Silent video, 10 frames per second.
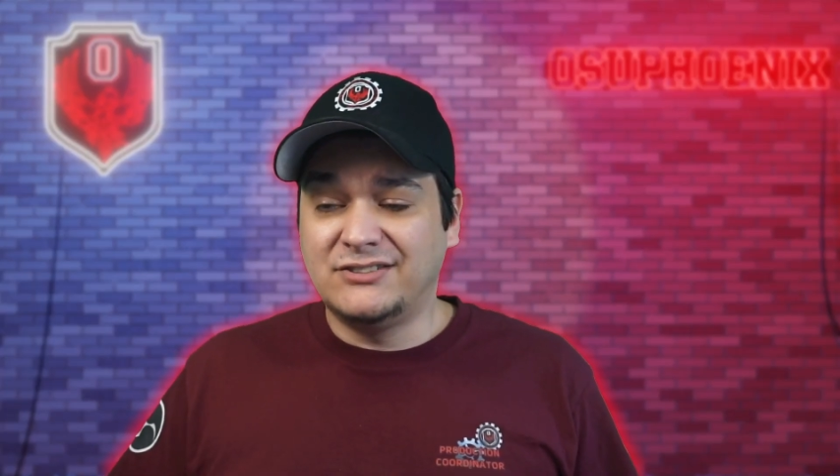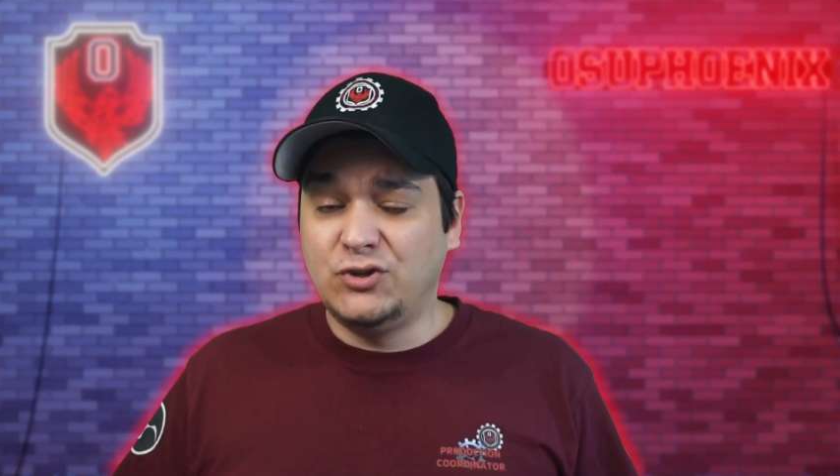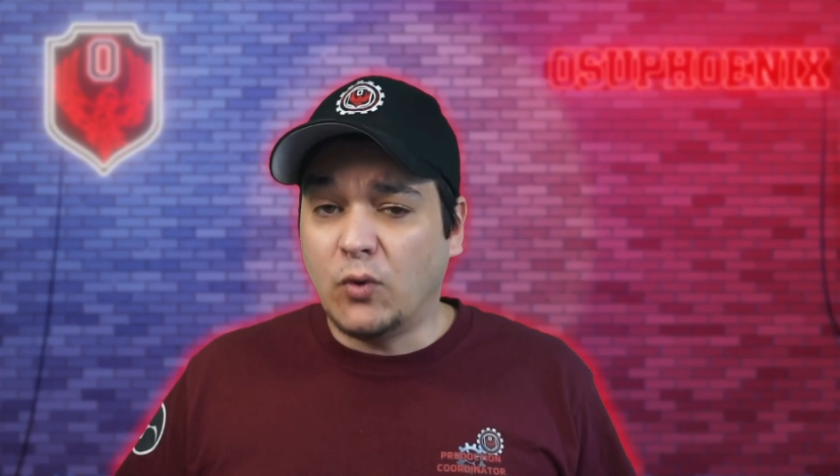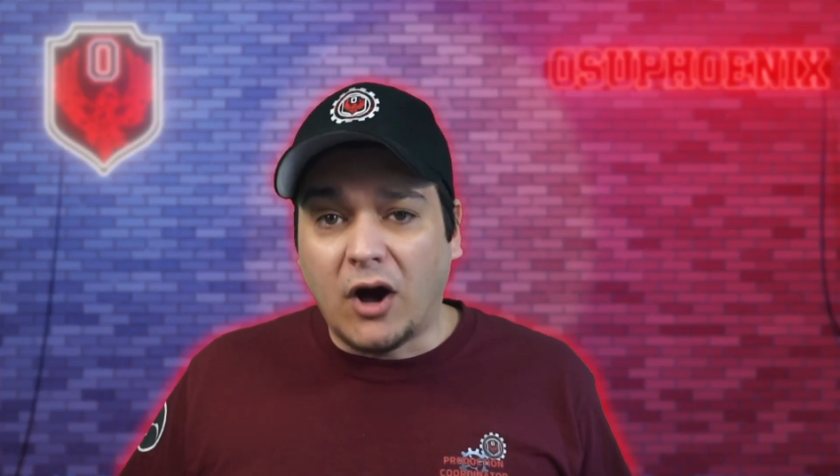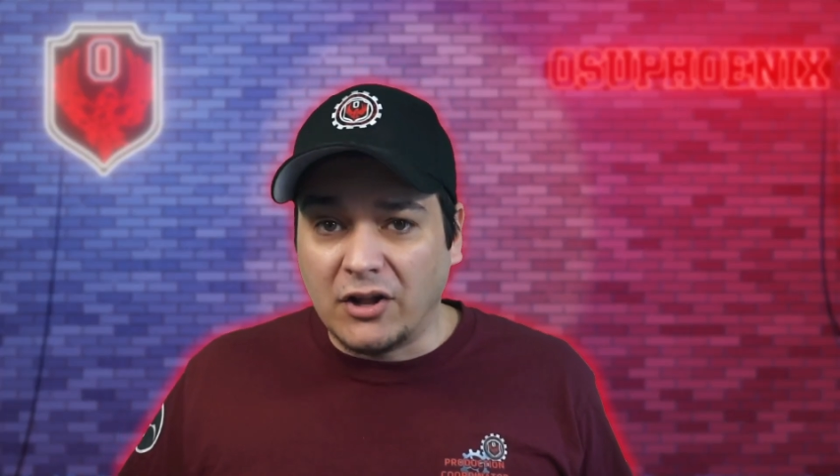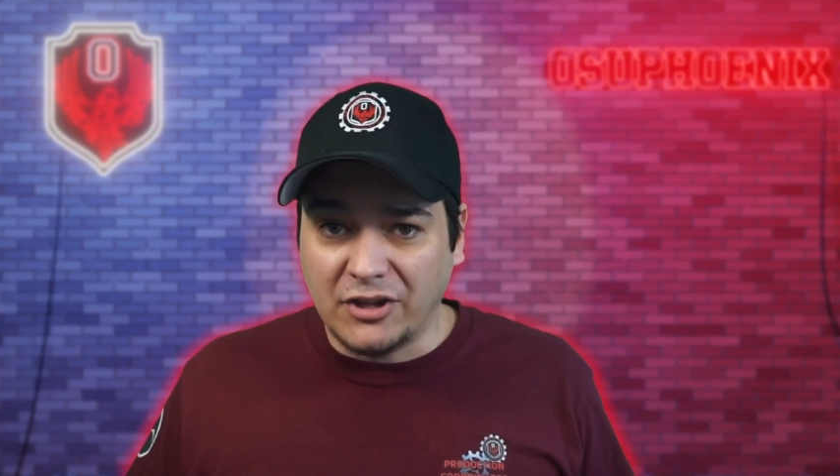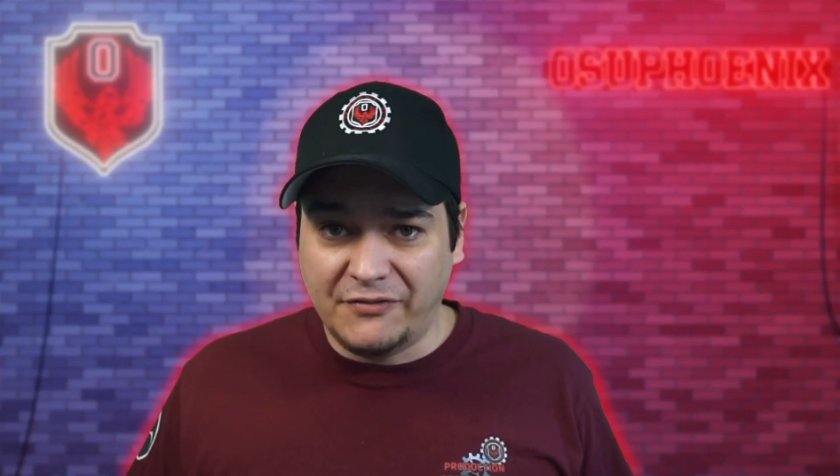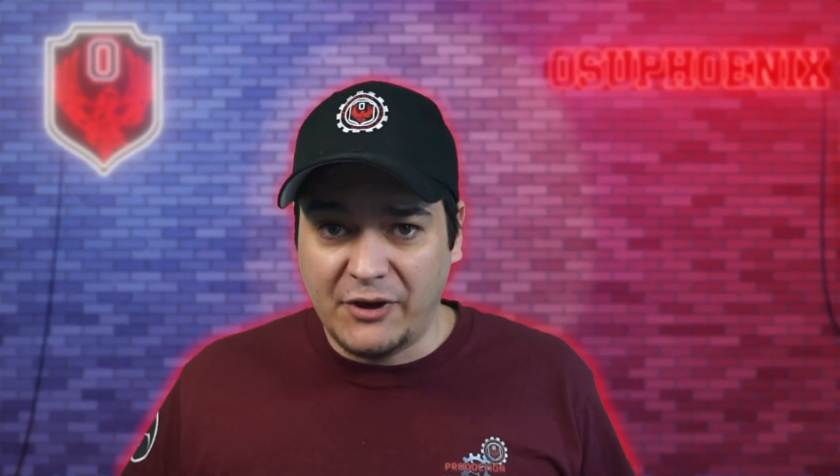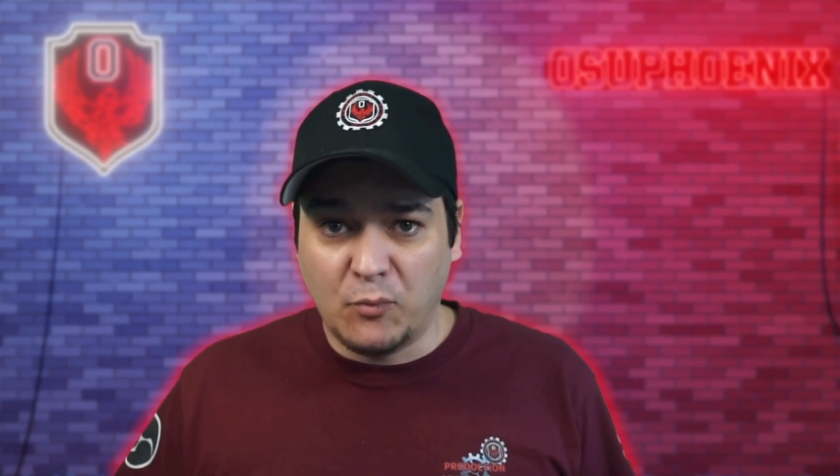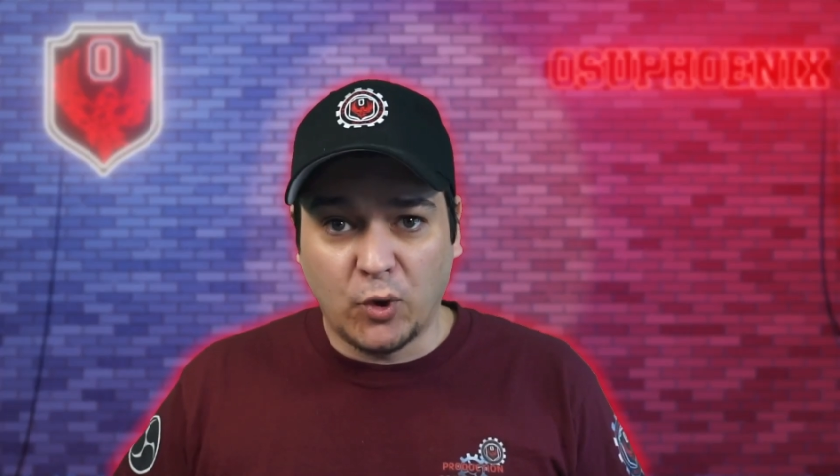Do all
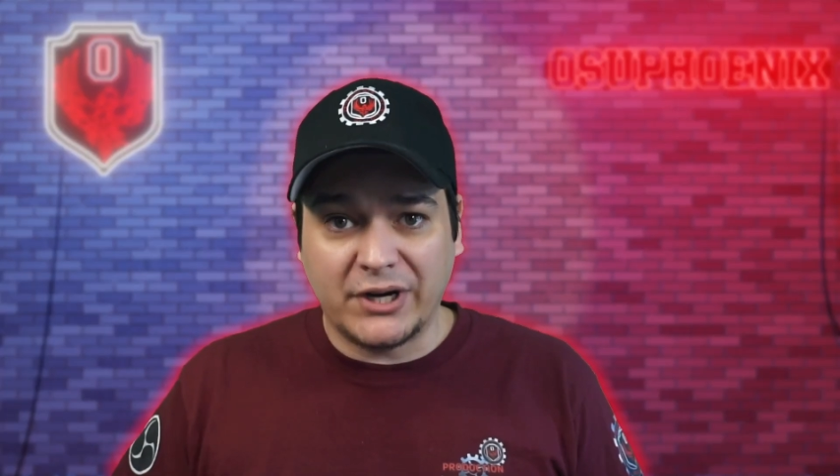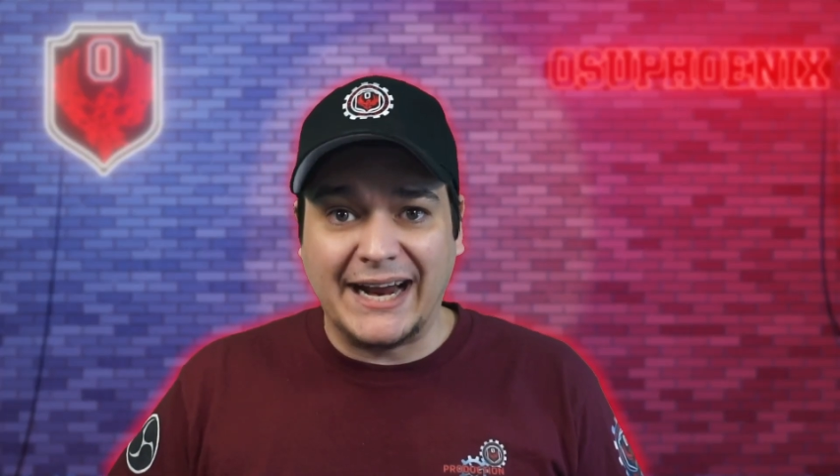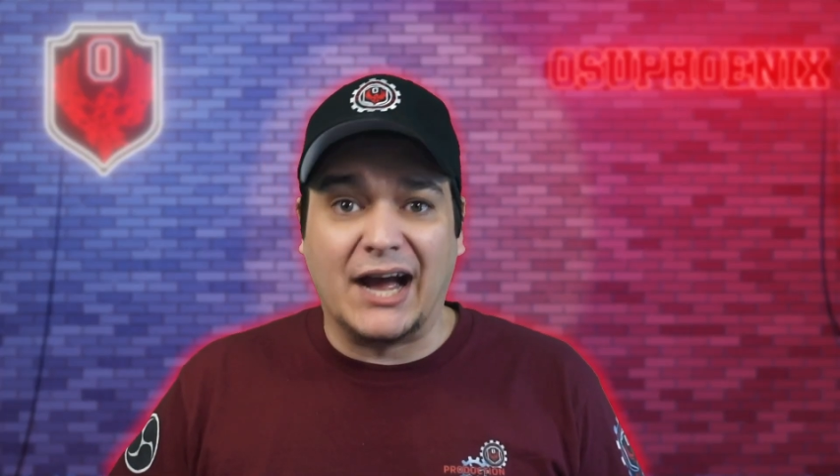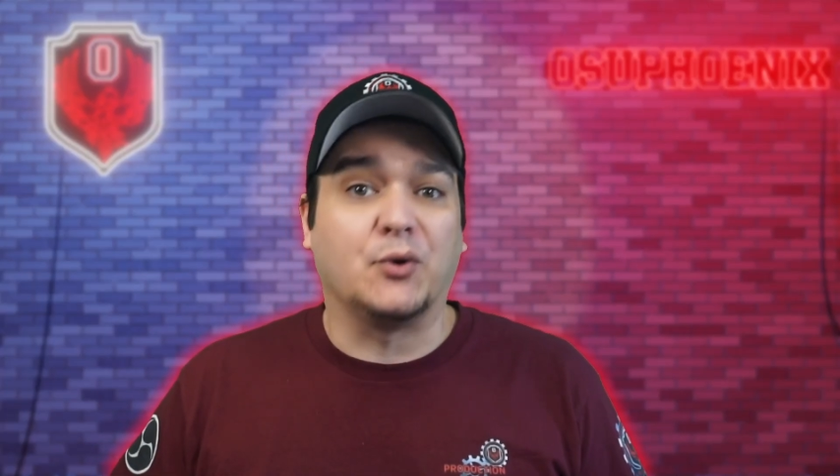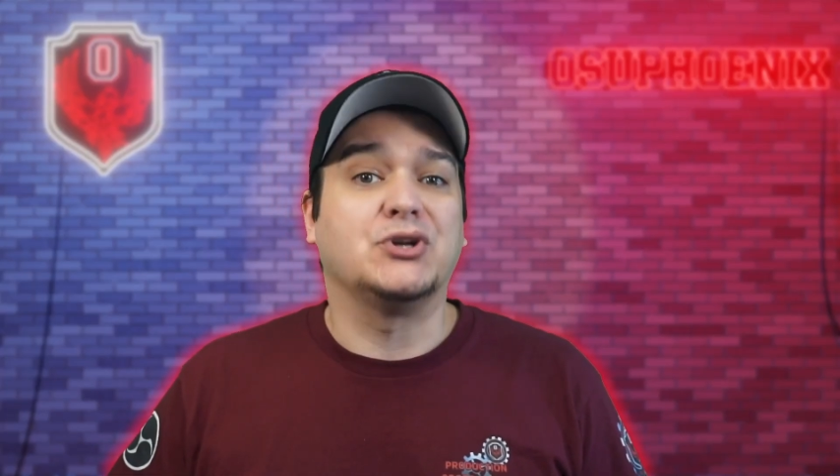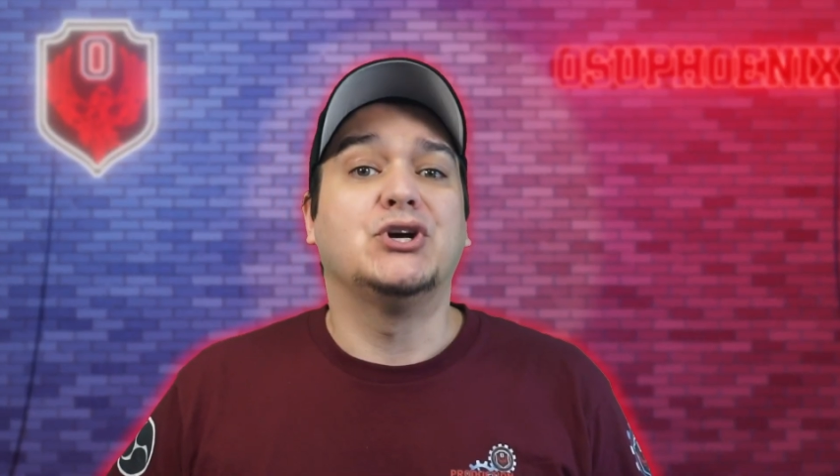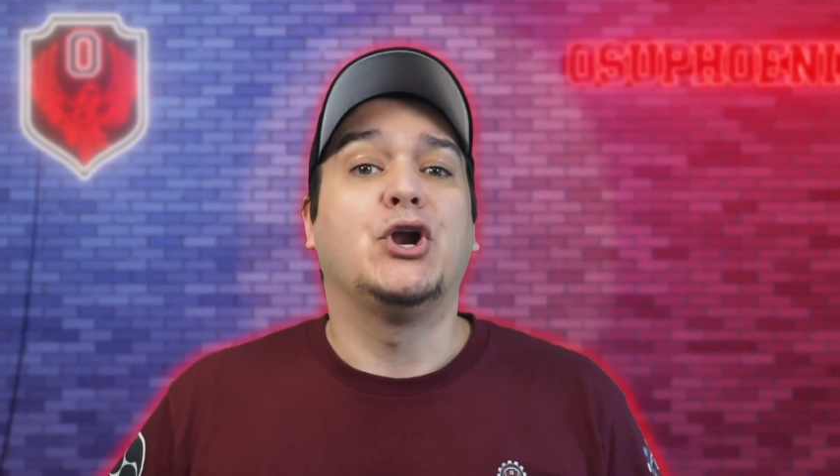of them work out?